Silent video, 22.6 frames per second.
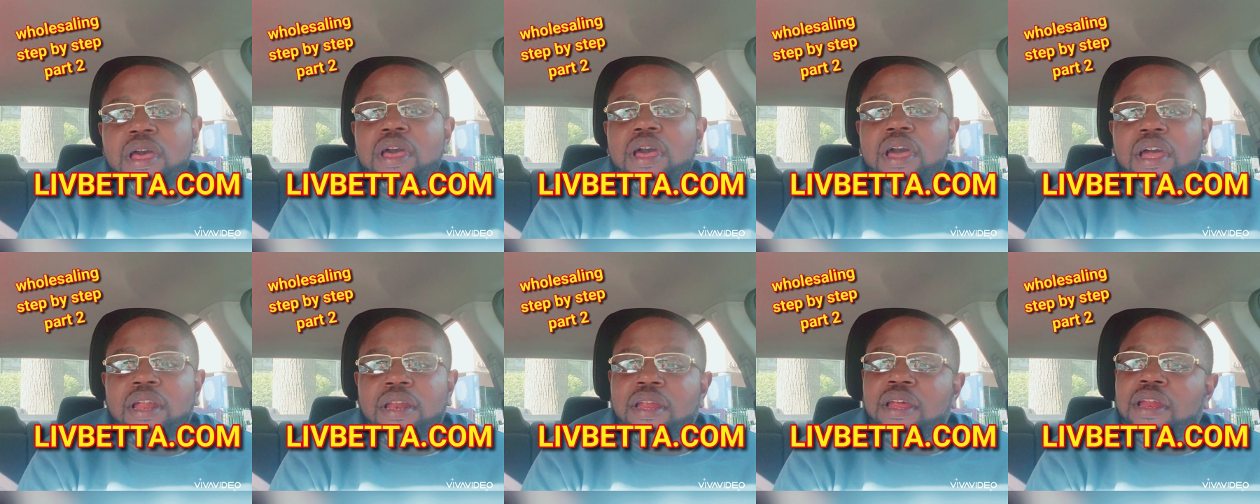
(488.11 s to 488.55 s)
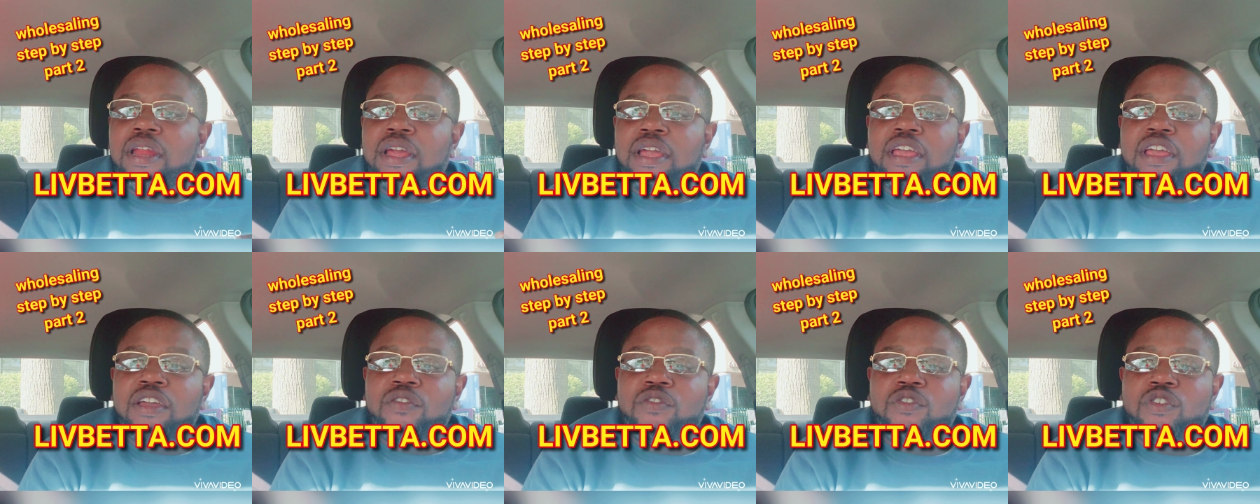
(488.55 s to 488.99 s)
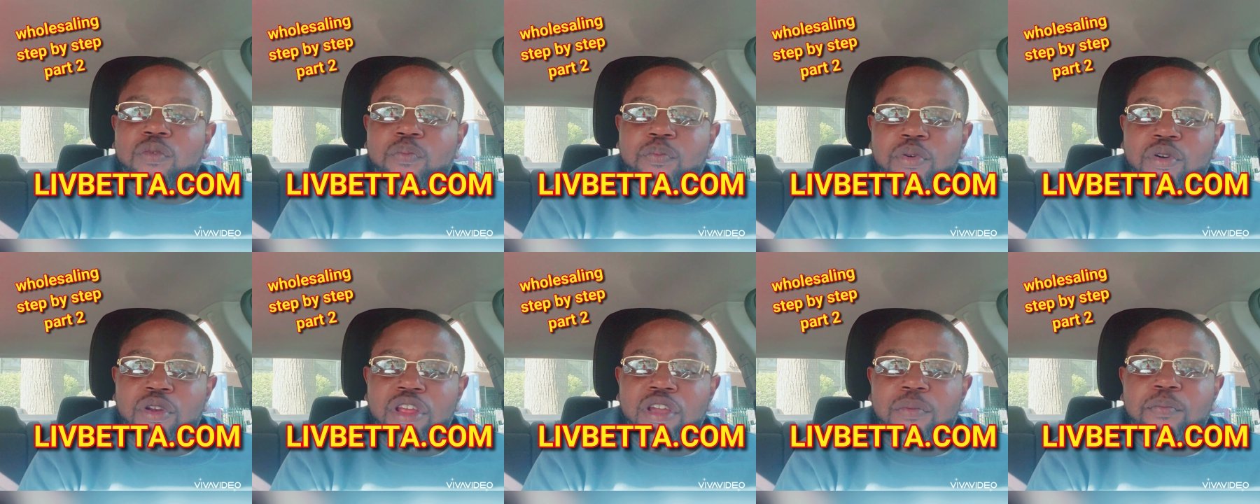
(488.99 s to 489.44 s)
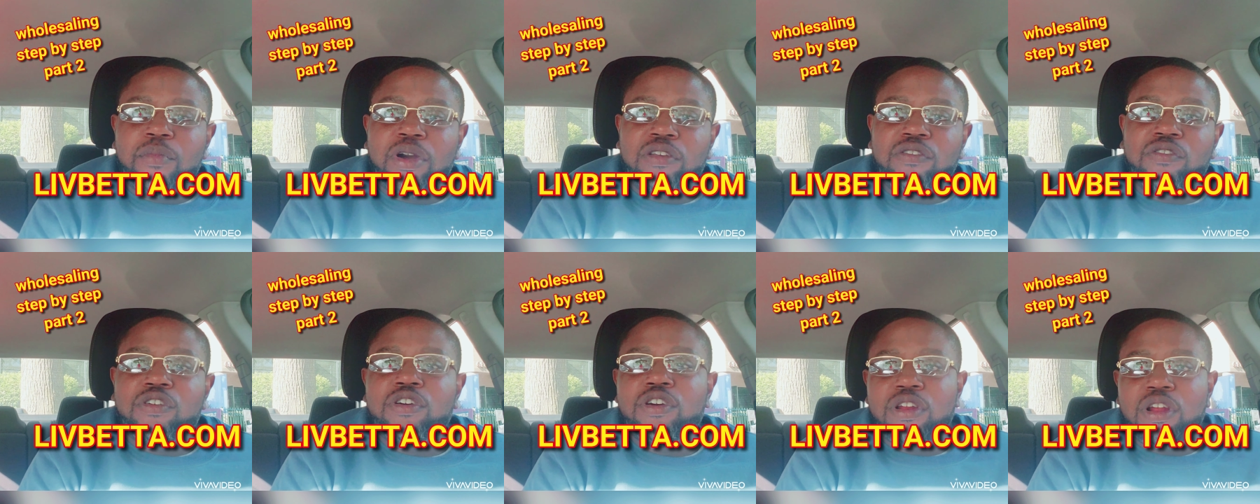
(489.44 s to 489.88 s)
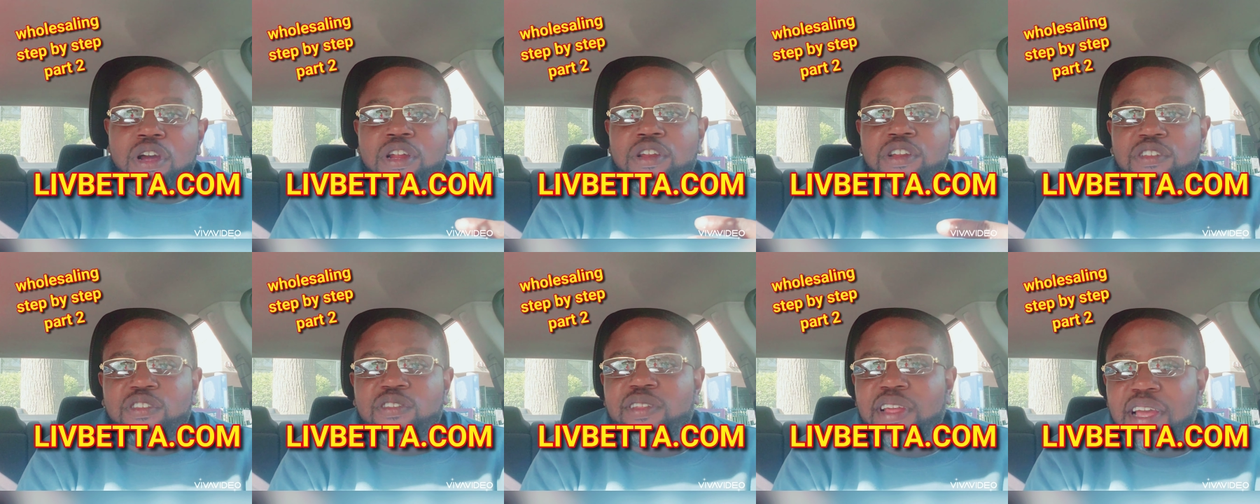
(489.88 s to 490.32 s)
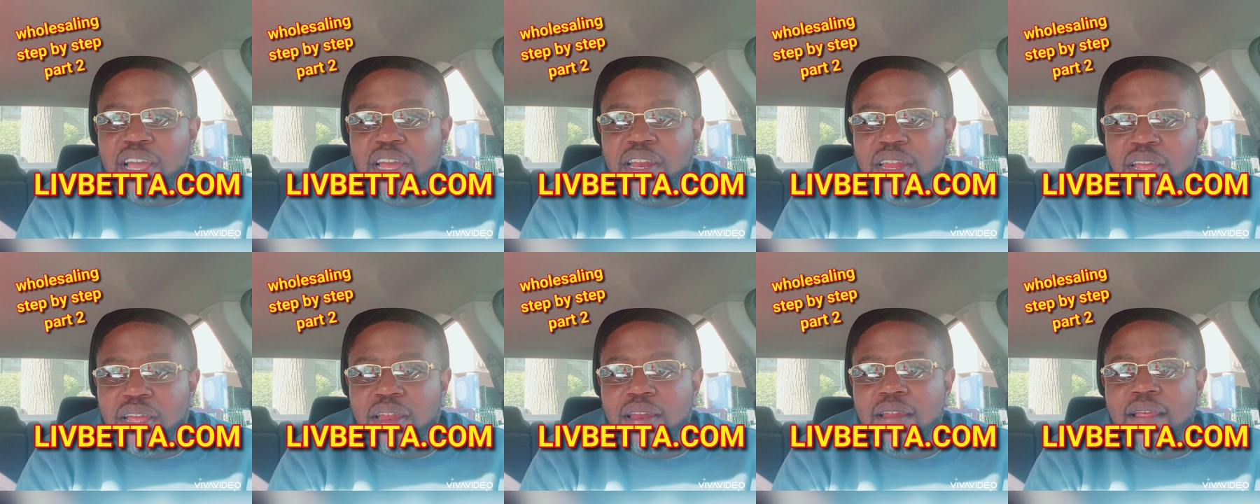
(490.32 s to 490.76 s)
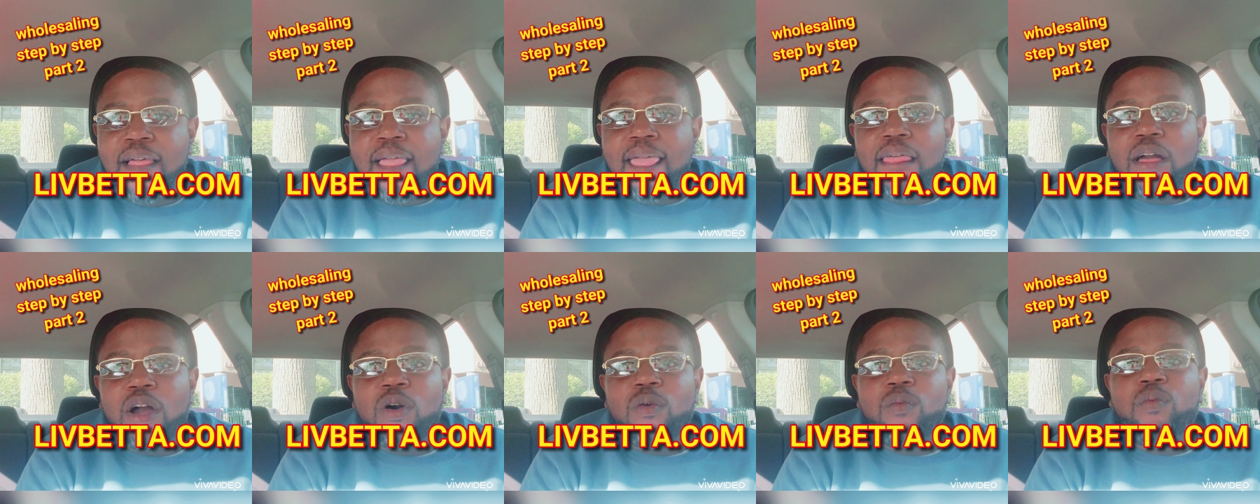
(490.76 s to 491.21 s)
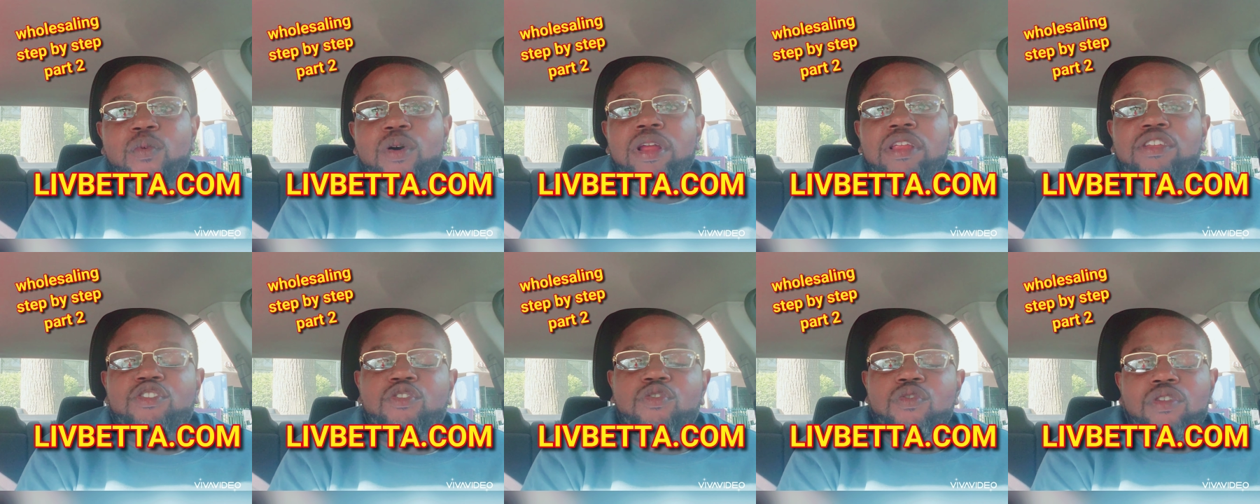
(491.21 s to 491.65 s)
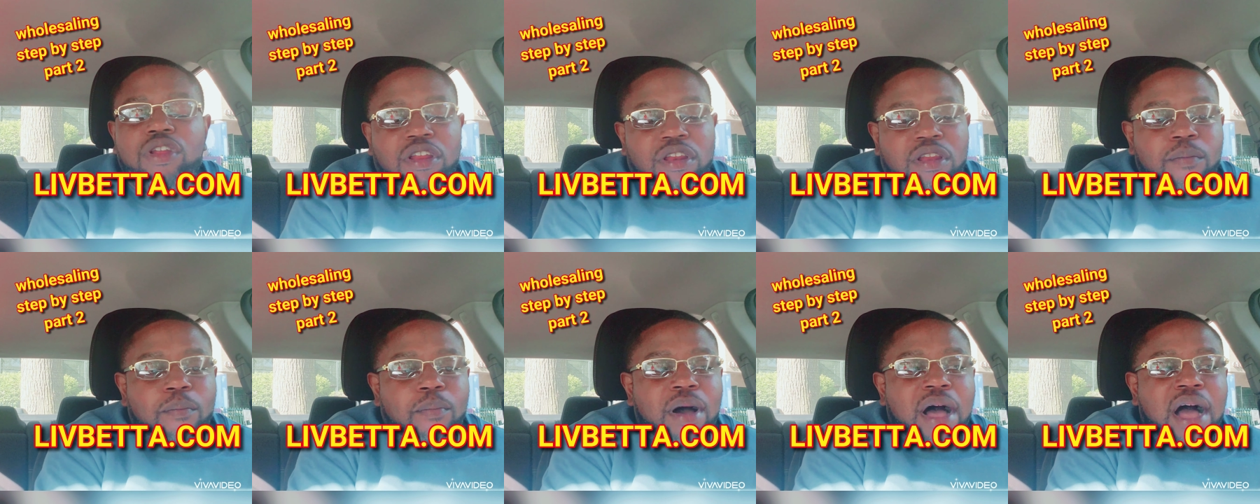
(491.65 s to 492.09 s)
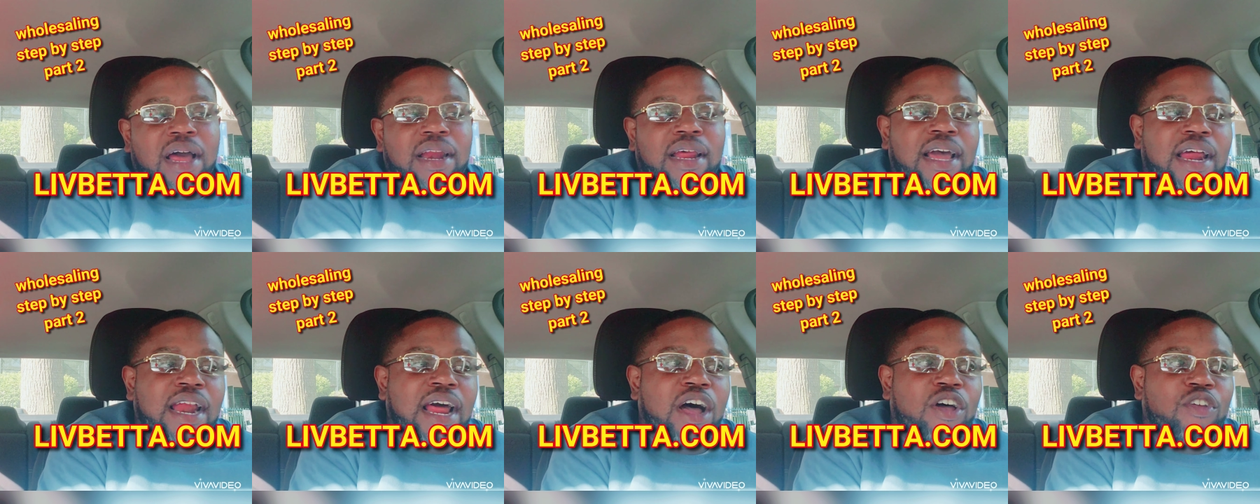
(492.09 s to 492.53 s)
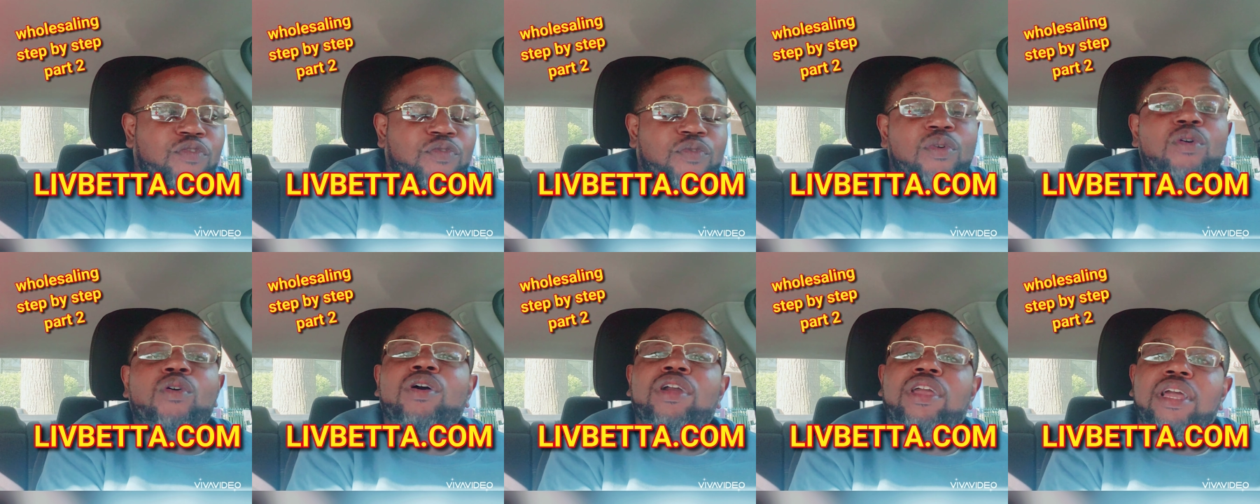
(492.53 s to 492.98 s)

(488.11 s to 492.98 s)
And then it gives you a pretty much good understanding of what you need to buy that house for,